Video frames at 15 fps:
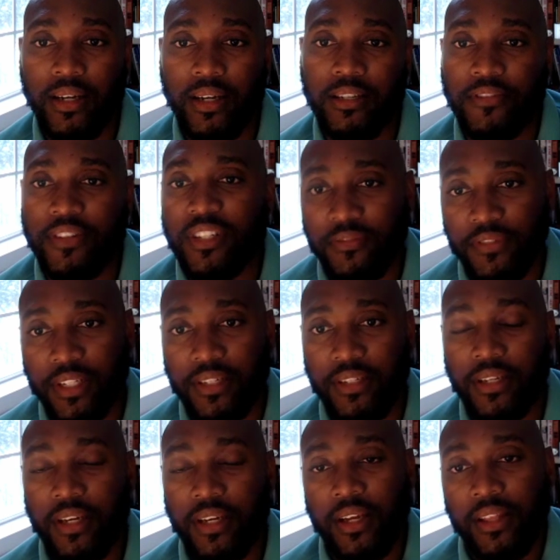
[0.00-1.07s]

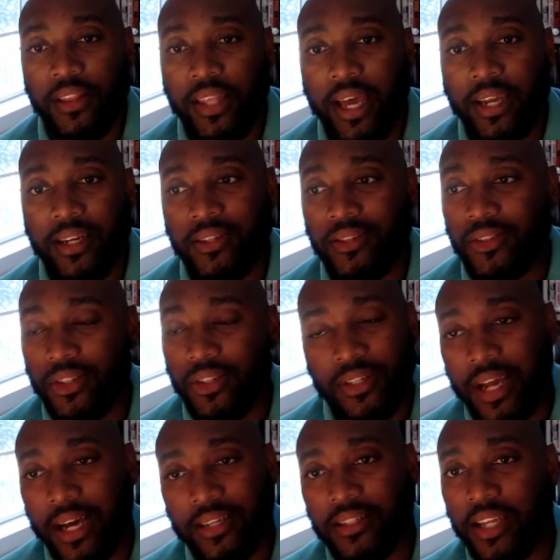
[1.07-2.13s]
divisiveness that is just
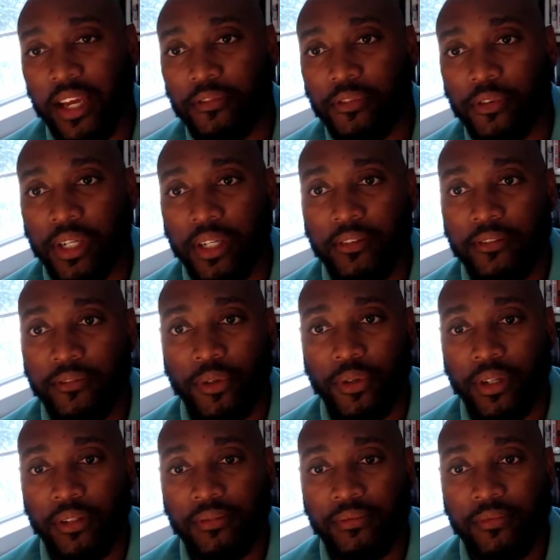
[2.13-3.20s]
not savory
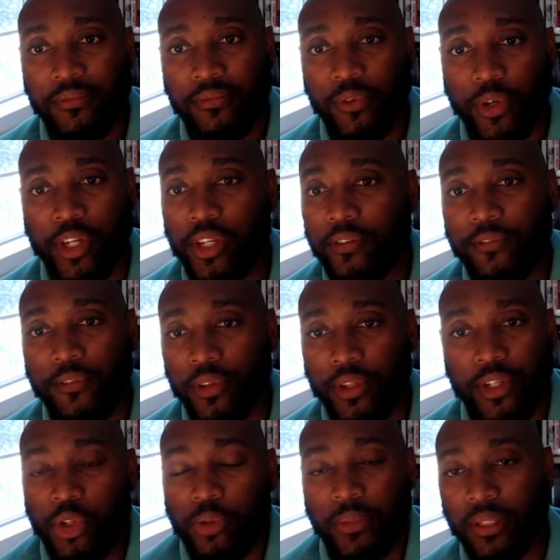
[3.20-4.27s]
for the
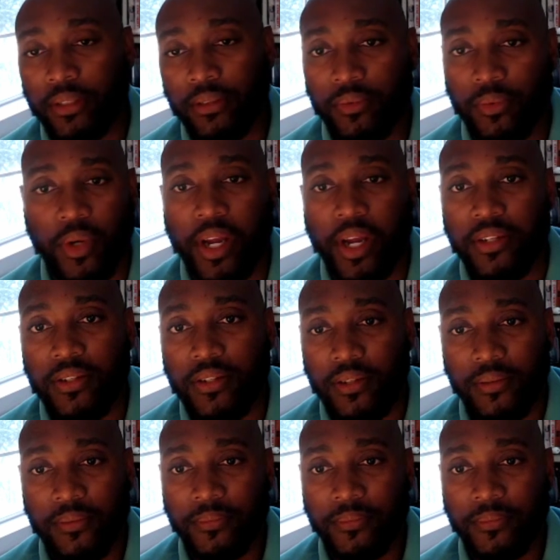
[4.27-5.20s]
human race.